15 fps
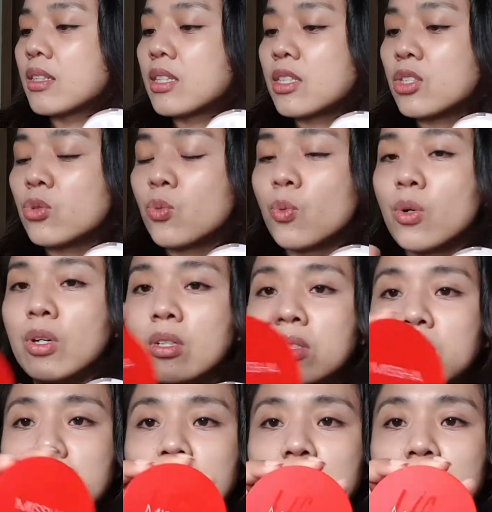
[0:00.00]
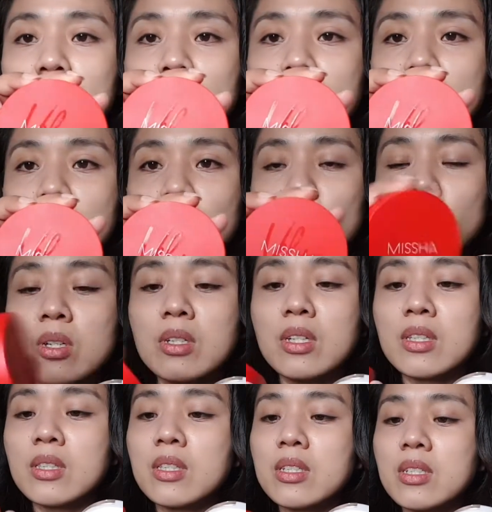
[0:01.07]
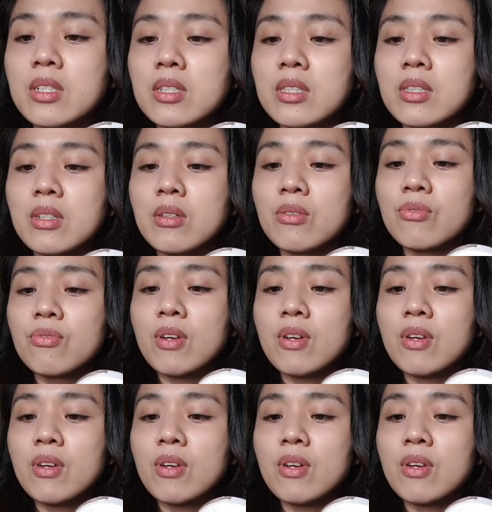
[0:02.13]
this one, the red one, and this is the